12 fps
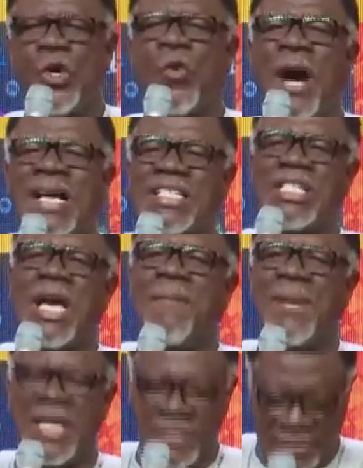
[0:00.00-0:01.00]
If you are
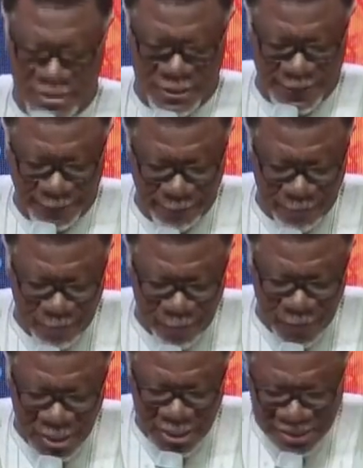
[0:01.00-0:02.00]
Jabez,
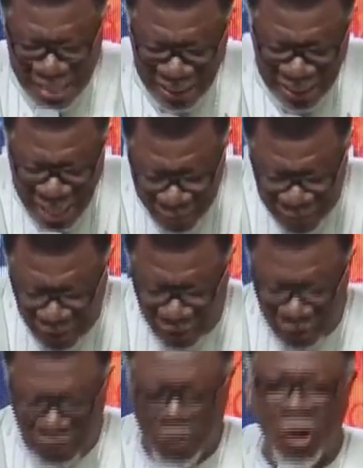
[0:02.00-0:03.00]
the
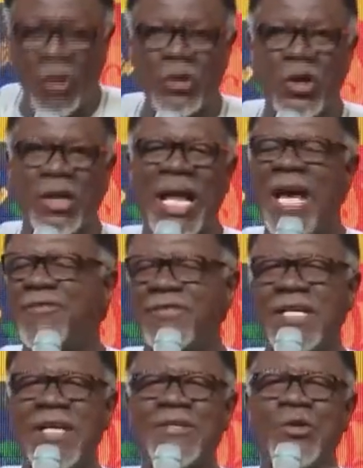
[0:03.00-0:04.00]
label on your
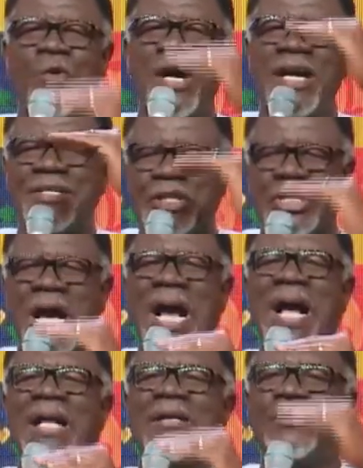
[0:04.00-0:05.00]
life says you are a
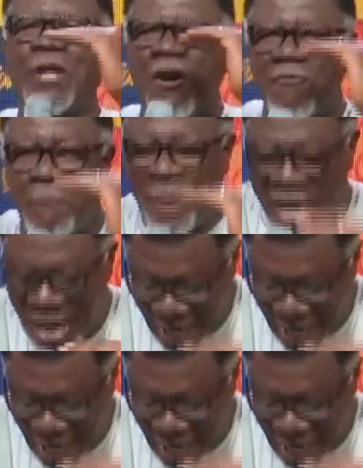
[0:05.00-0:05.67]
child of